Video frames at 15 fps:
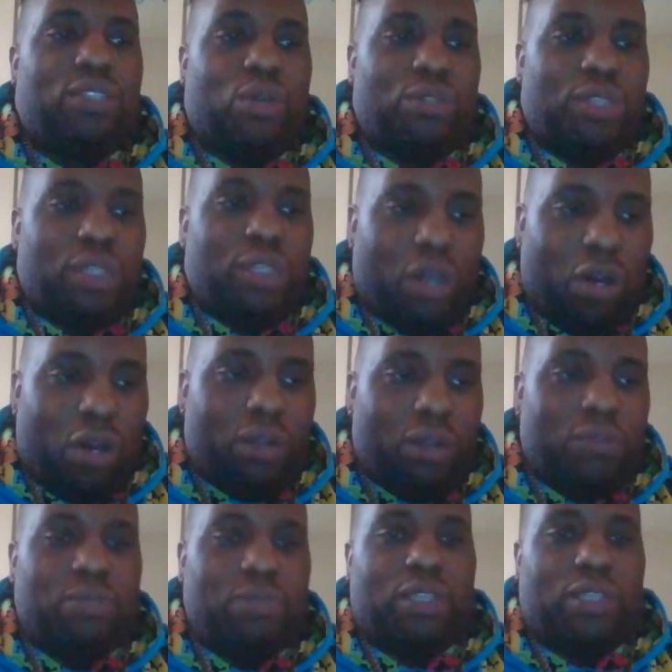aide. Dorothy
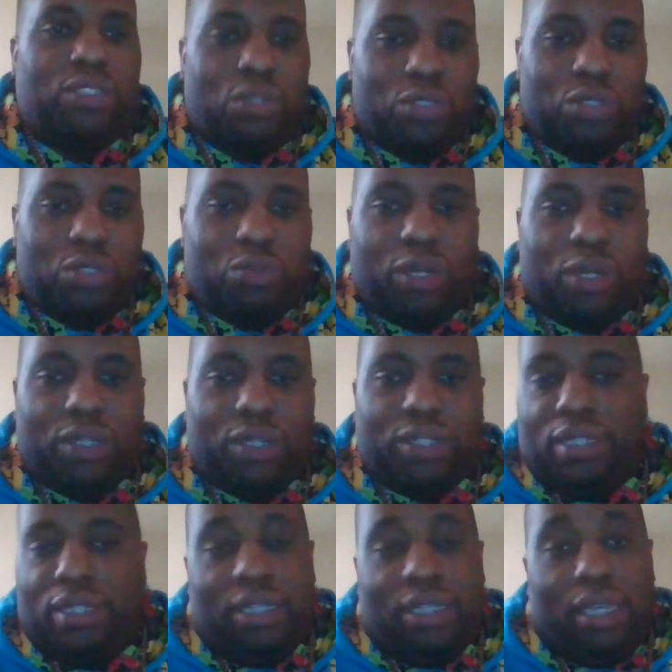Carr was my social
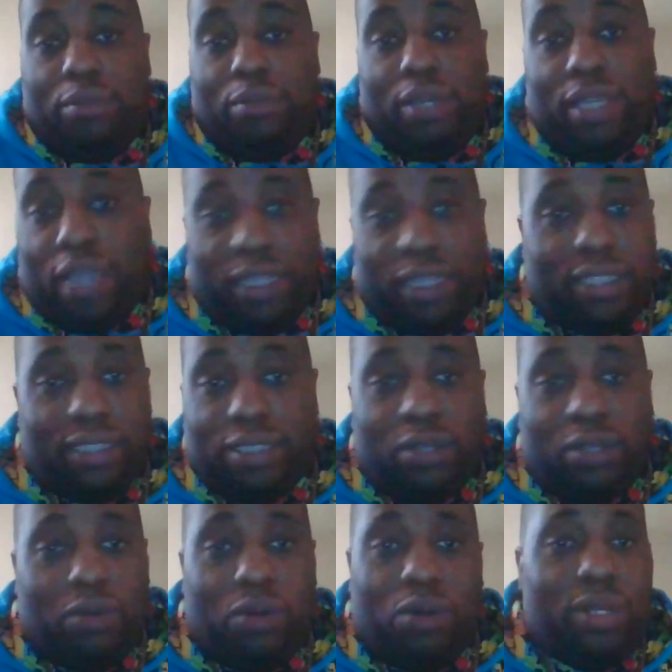worker. I mean, I can
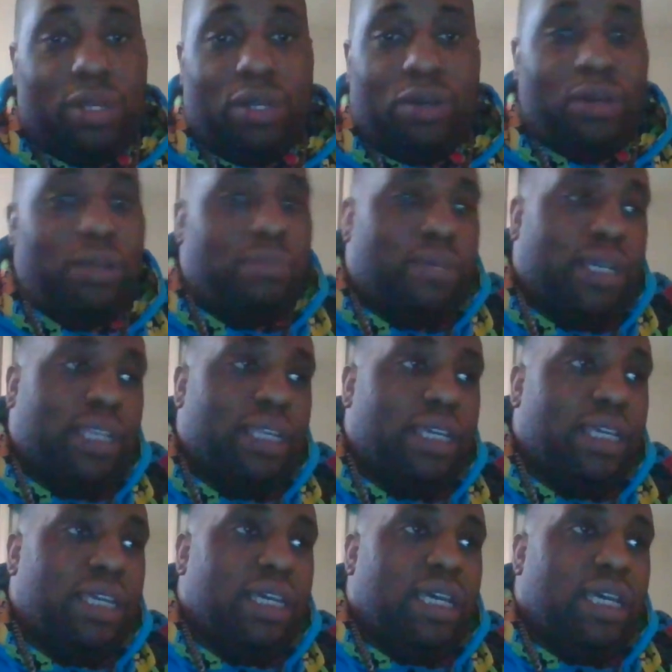just go on. But,